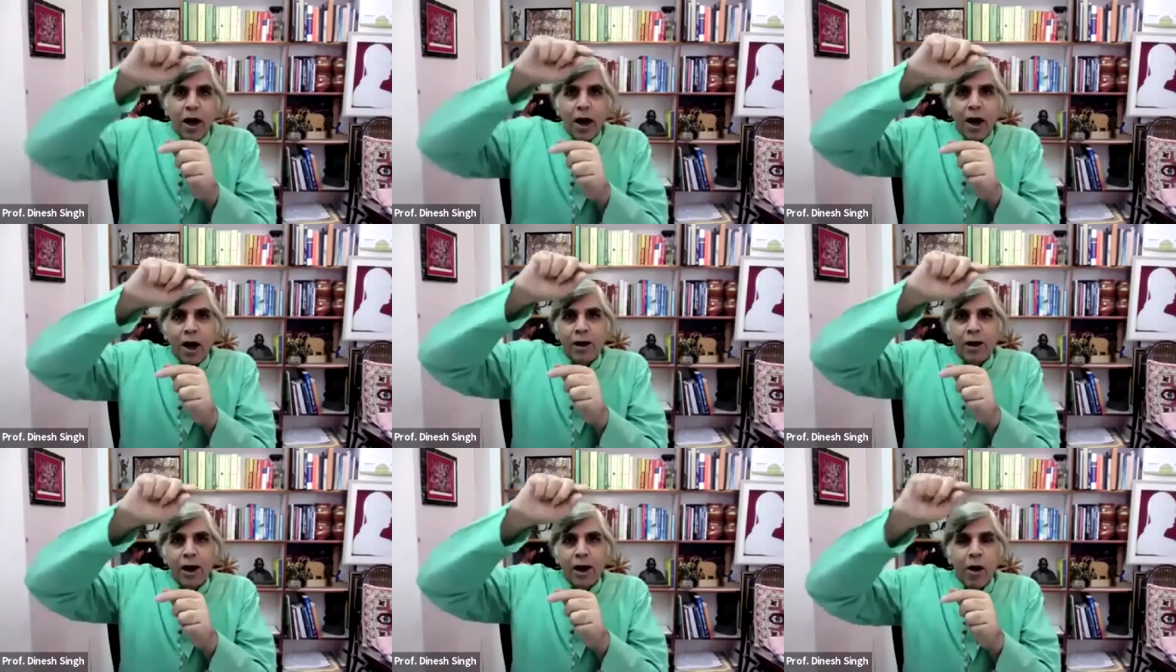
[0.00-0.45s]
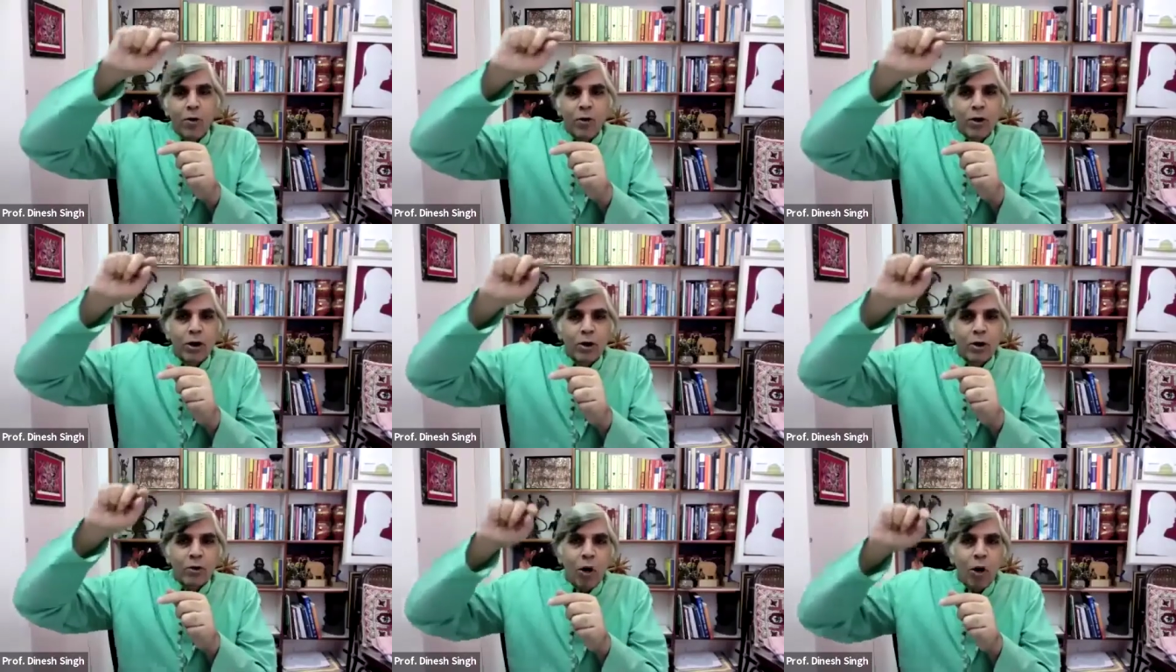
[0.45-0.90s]

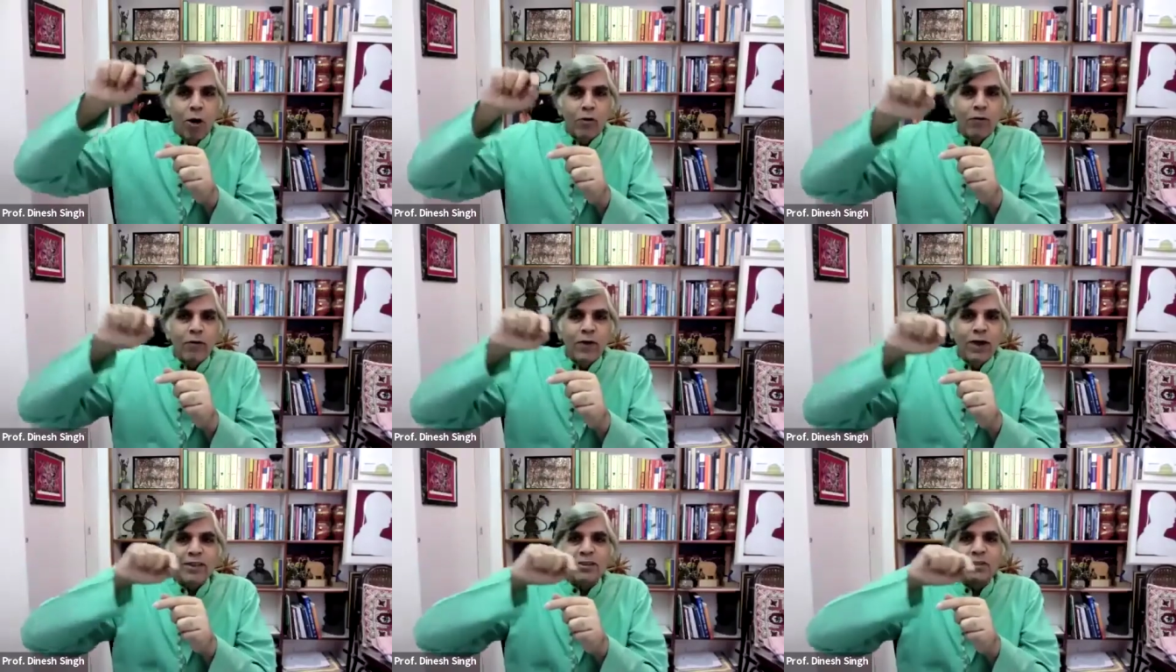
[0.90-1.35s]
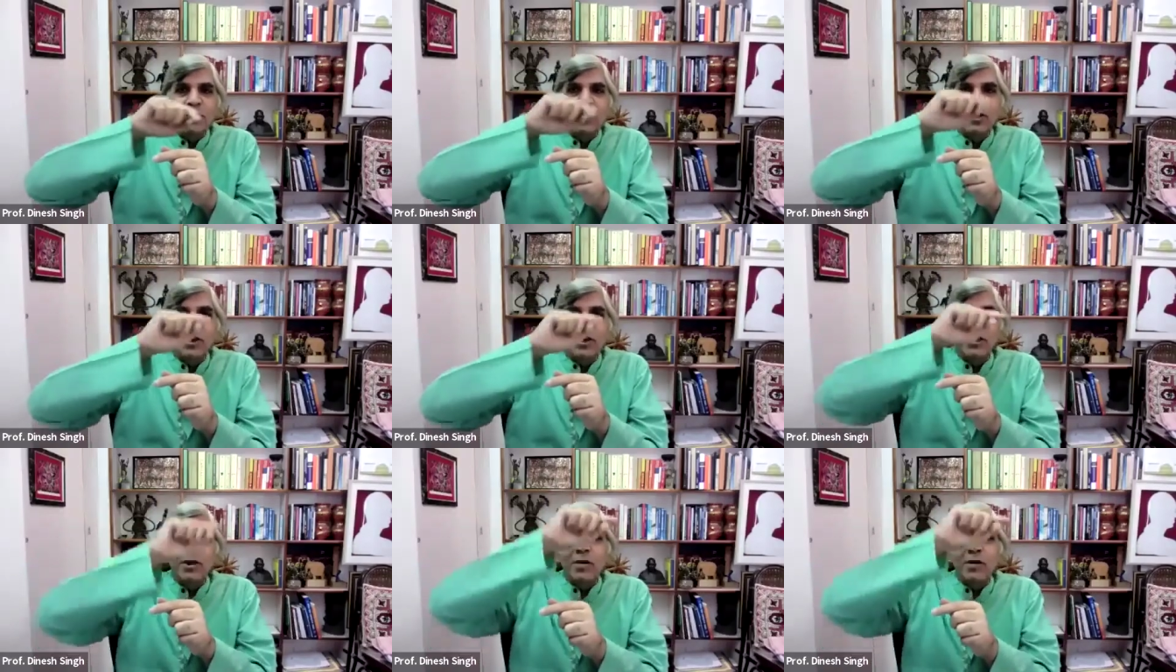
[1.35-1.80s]
around a convex
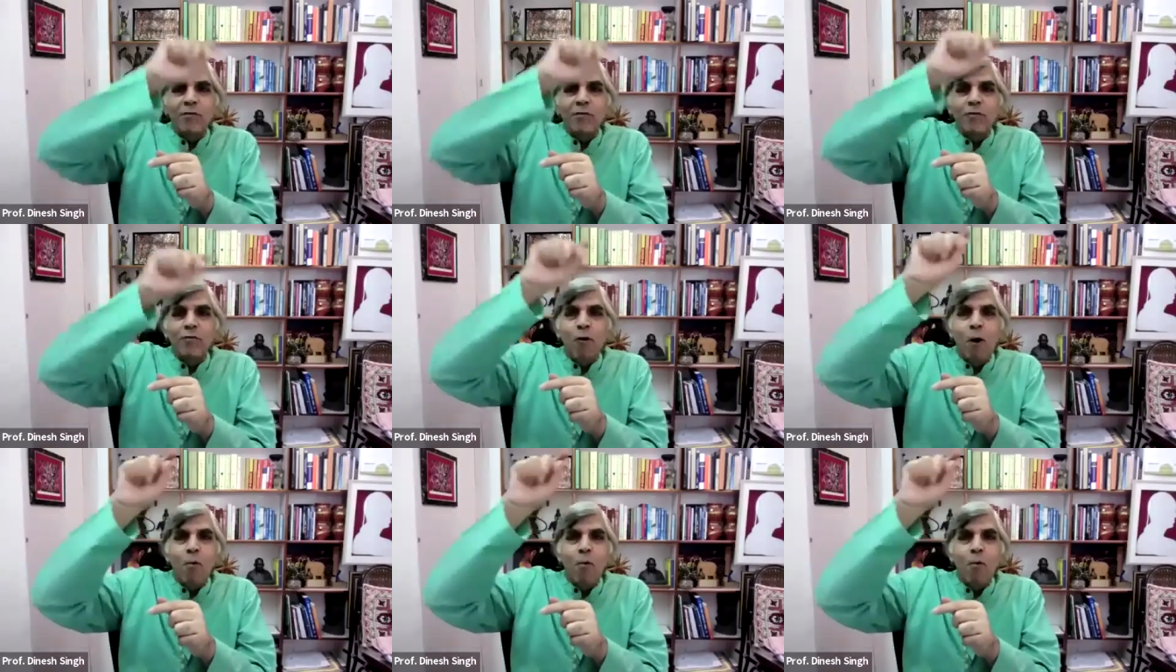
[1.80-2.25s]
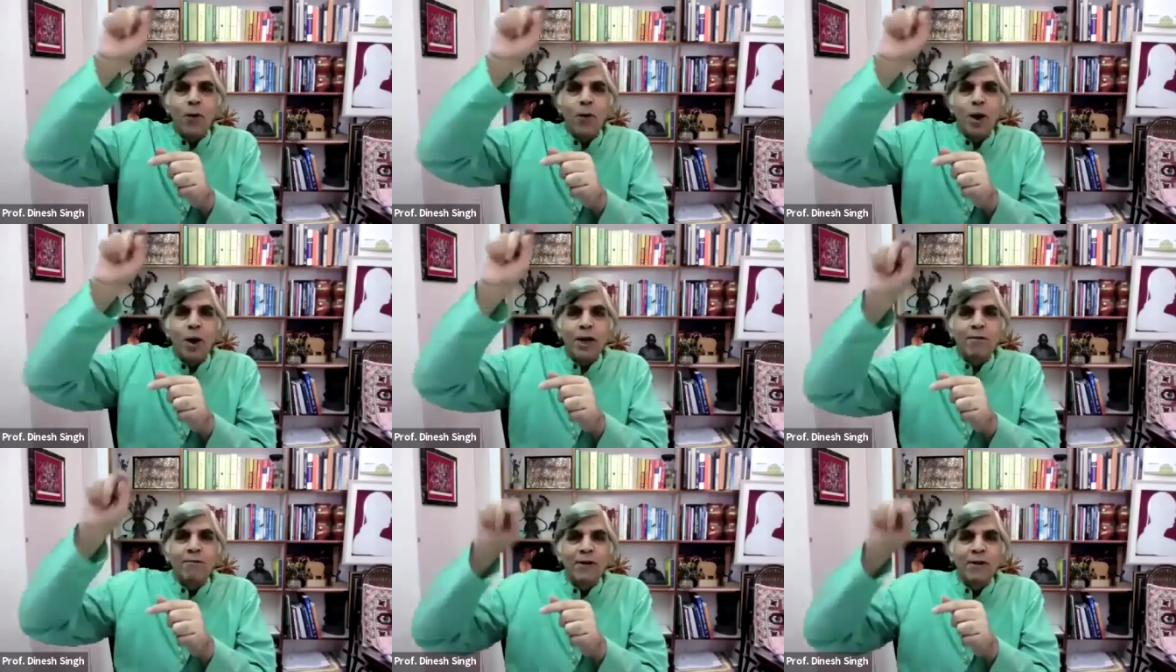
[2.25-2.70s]
region formed
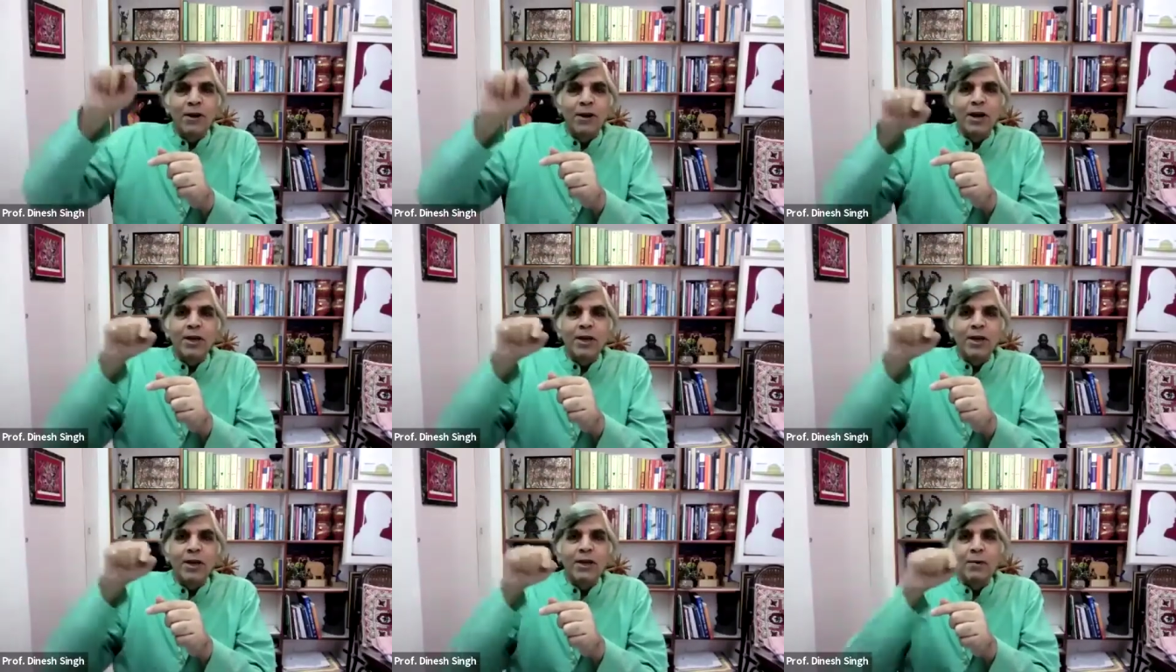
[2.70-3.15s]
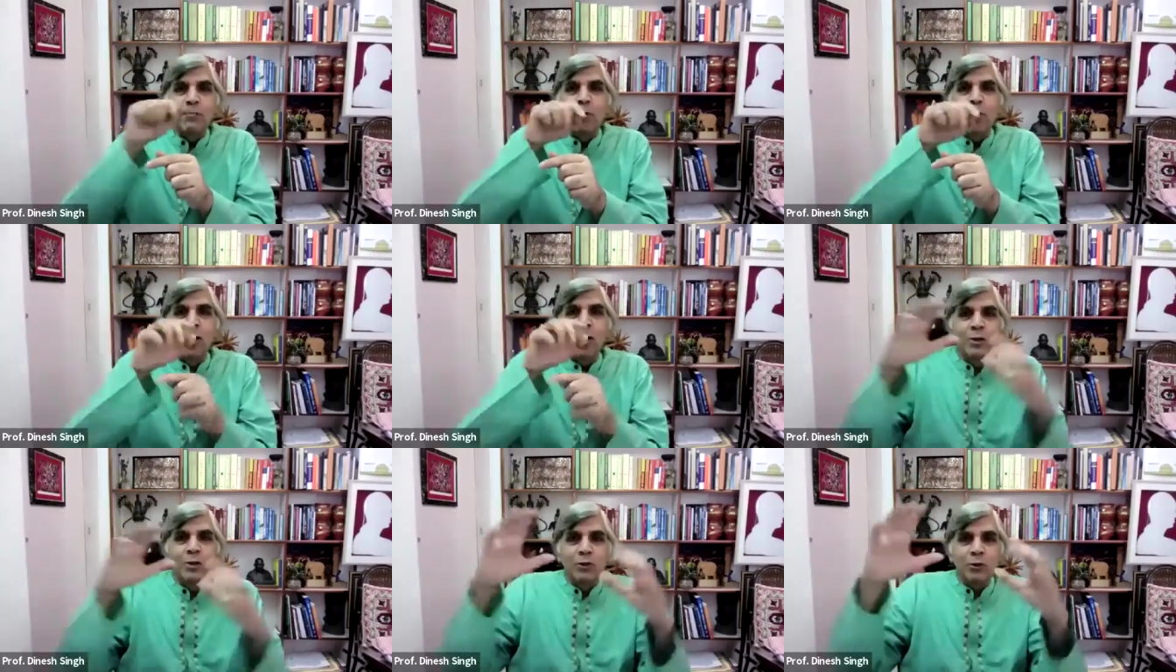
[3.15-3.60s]
by different data
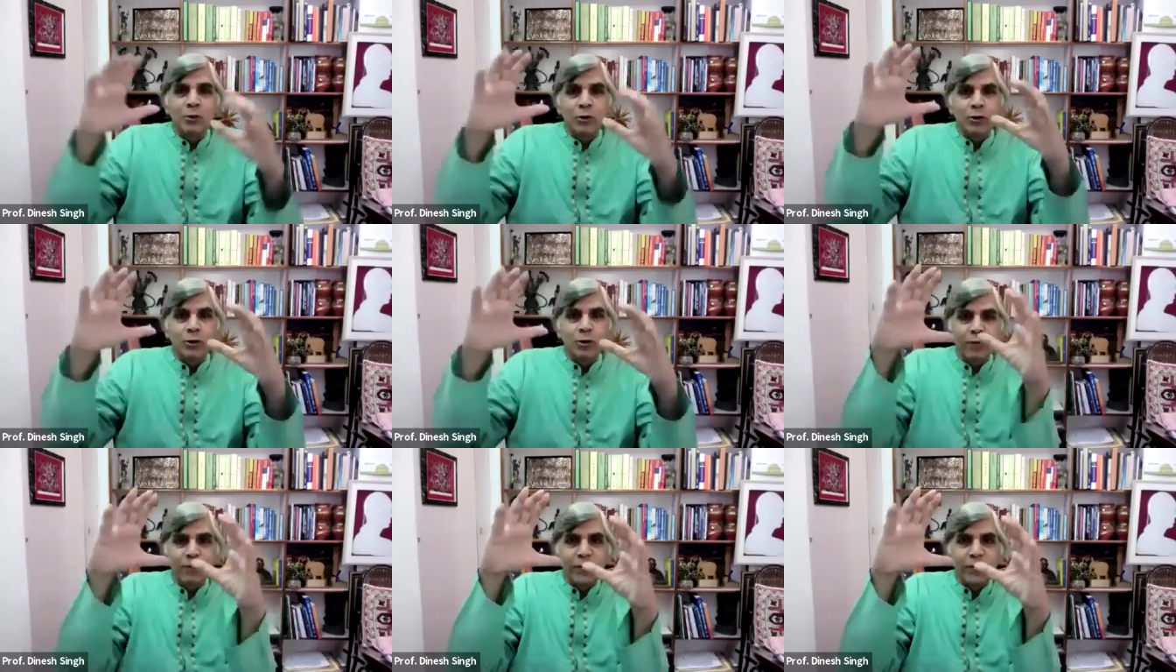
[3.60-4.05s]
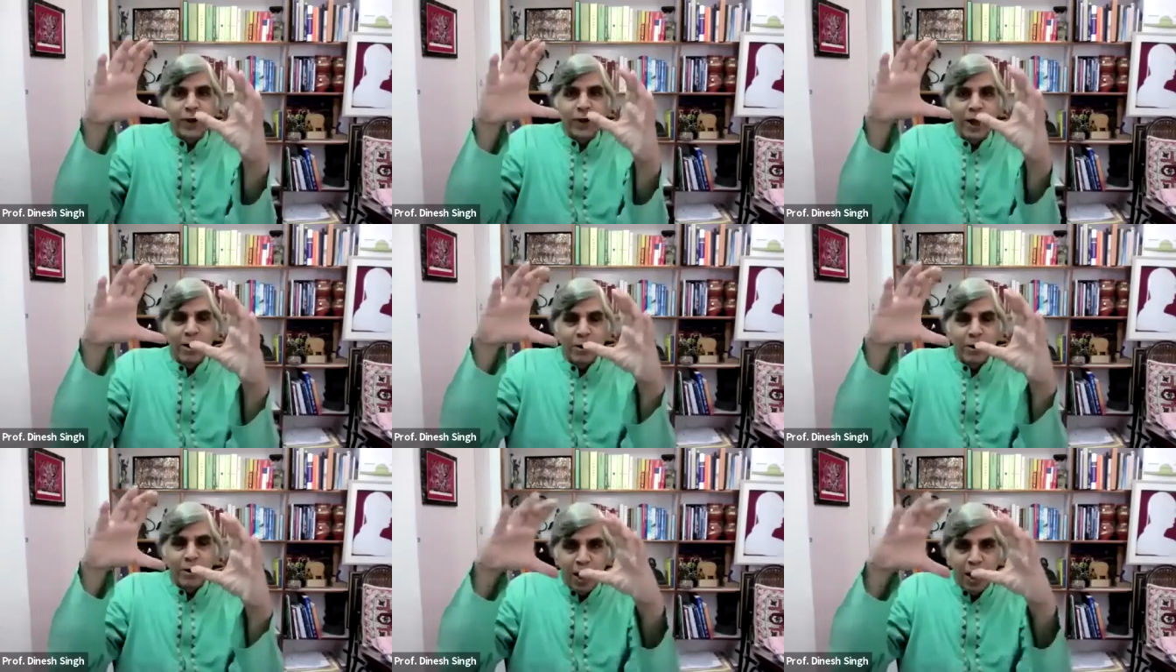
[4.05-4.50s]
points, so that if you
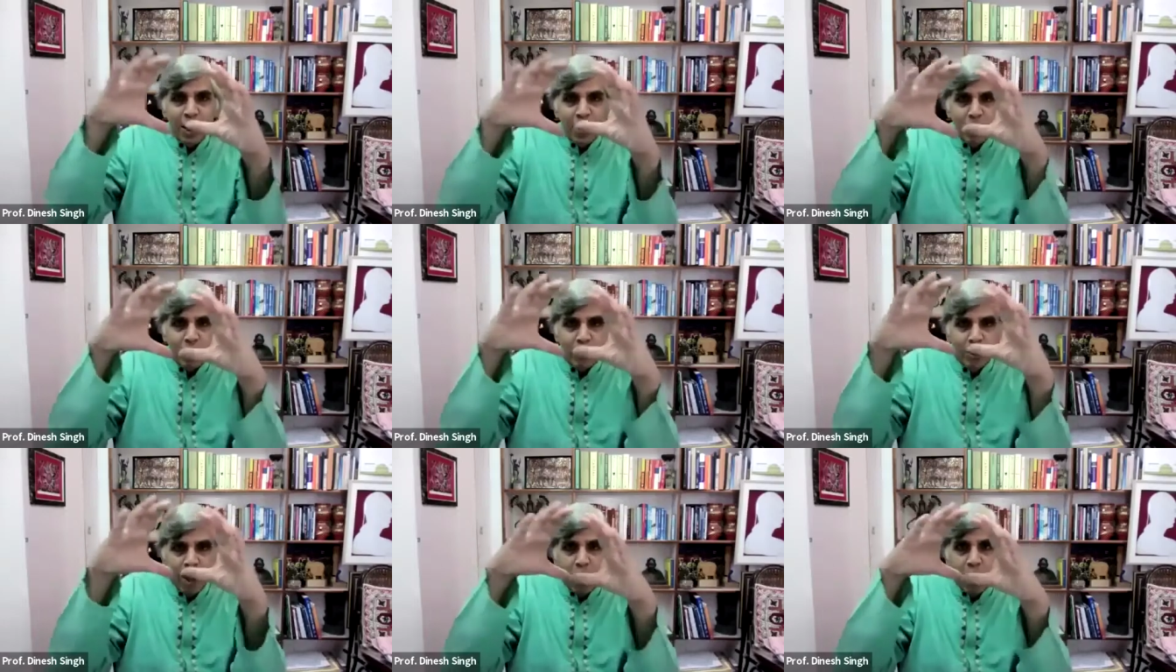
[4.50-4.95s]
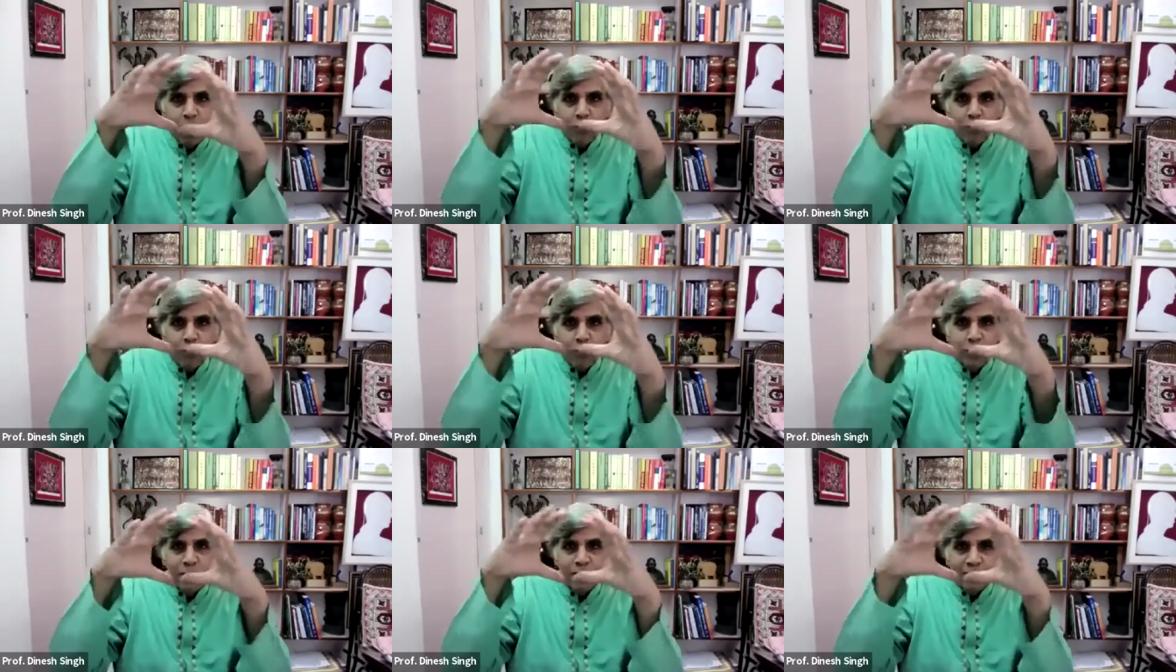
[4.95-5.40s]
can narrow
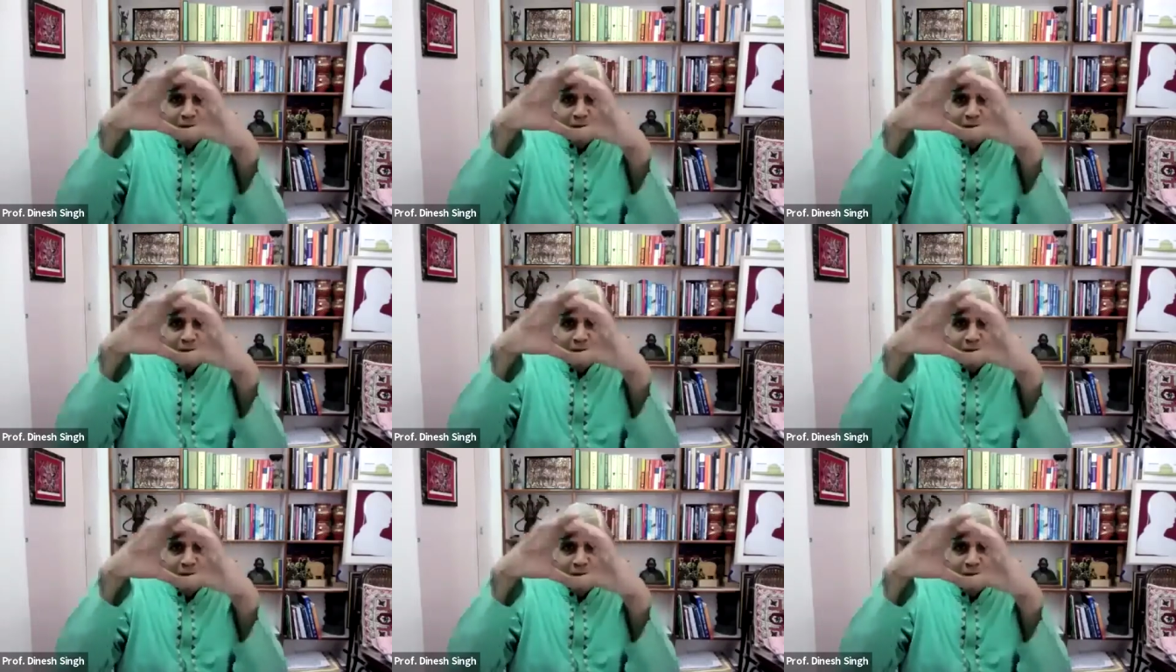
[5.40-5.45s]
down the